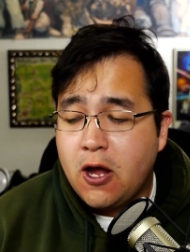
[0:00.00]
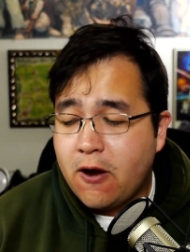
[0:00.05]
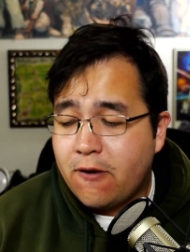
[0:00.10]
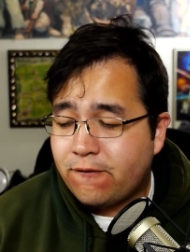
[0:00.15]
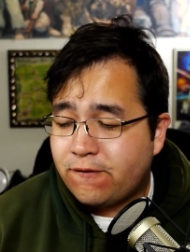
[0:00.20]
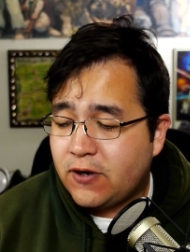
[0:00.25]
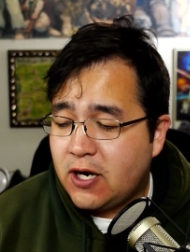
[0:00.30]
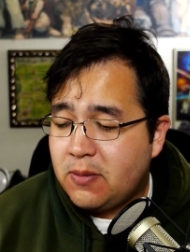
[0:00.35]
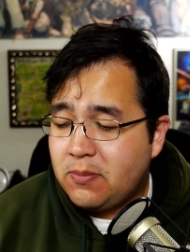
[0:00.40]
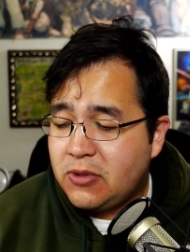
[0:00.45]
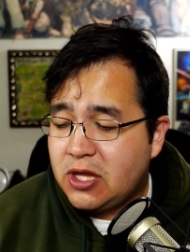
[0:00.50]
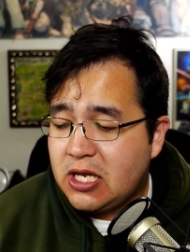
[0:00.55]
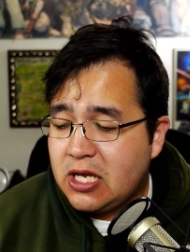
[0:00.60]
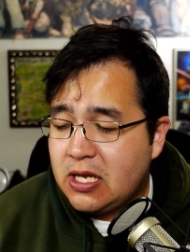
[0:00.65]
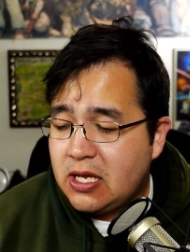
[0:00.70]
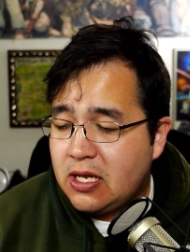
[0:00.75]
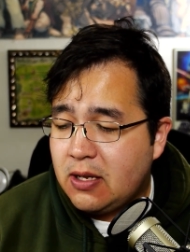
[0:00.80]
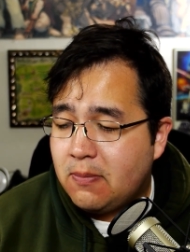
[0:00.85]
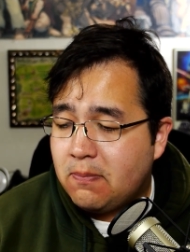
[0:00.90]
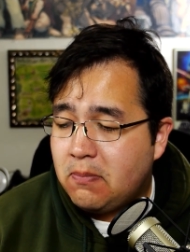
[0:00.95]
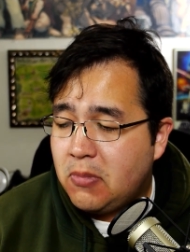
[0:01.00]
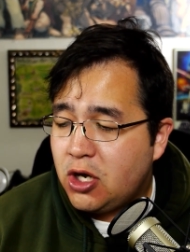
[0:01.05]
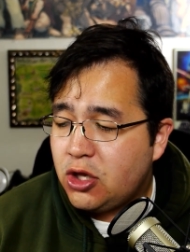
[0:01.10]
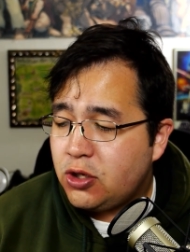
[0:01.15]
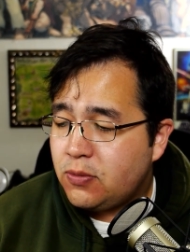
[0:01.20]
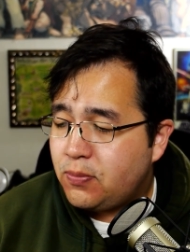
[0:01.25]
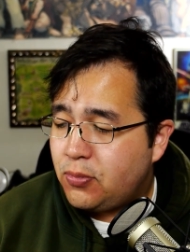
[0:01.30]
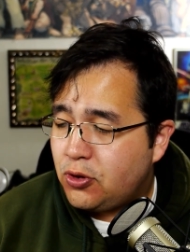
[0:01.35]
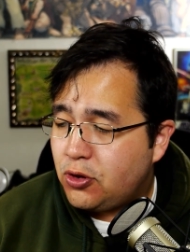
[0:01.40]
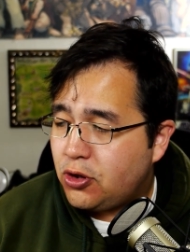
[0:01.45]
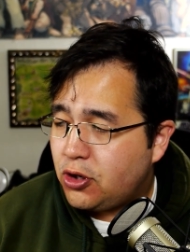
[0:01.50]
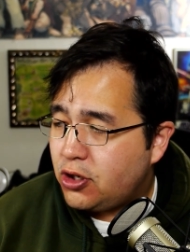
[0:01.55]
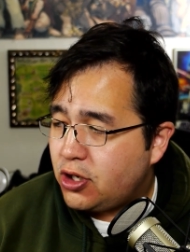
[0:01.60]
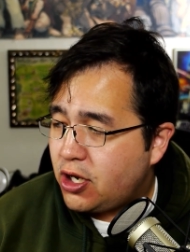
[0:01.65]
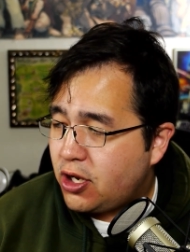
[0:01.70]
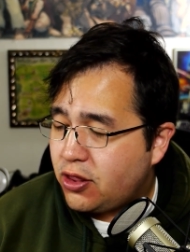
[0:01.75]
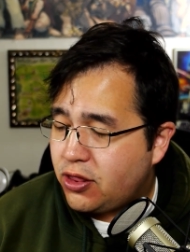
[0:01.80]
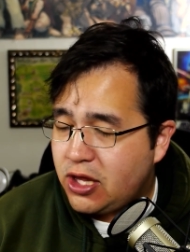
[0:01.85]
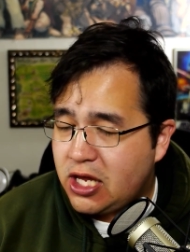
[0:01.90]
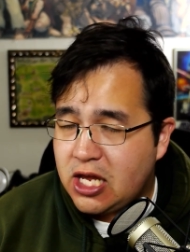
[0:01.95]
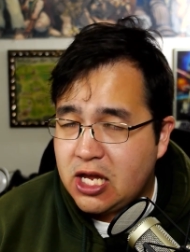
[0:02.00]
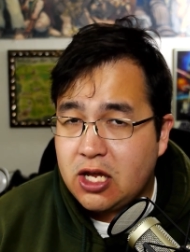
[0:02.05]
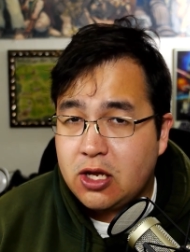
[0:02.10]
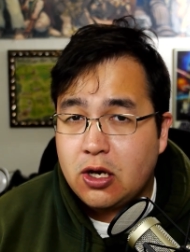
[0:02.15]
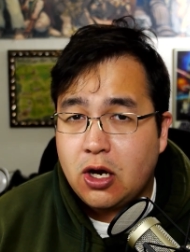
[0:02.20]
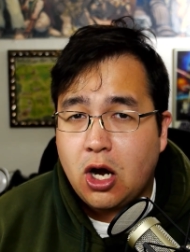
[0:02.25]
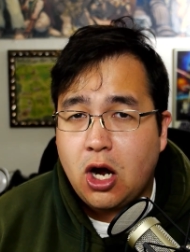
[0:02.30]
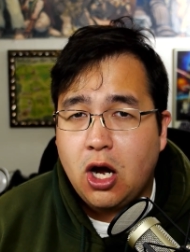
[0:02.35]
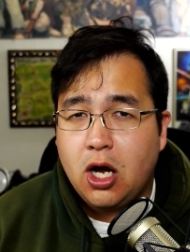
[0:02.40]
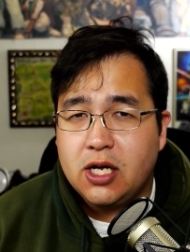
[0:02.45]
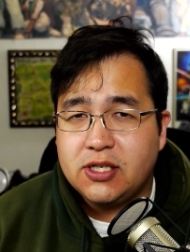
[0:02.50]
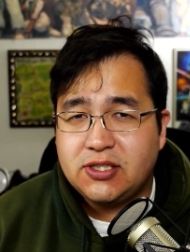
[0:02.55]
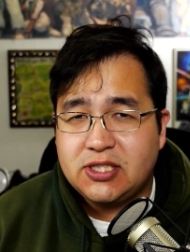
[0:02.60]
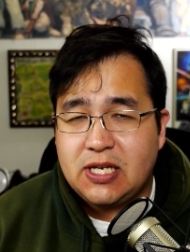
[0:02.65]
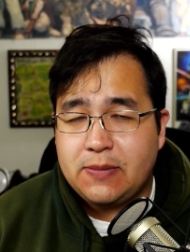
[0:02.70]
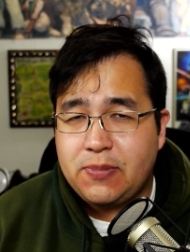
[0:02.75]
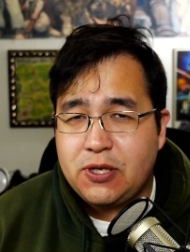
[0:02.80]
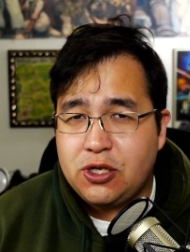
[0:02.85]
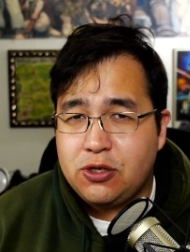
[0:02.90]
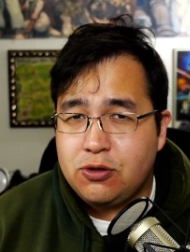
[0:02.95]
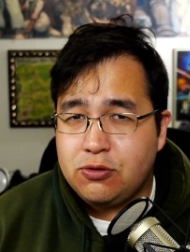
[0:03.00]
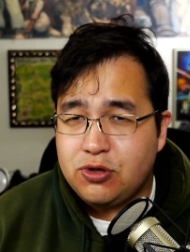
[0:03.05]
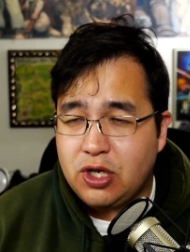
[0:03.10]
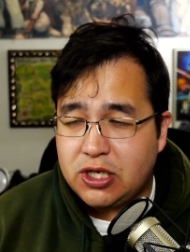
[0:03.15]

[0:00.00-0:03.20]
from the motherboard, the uh, CPU,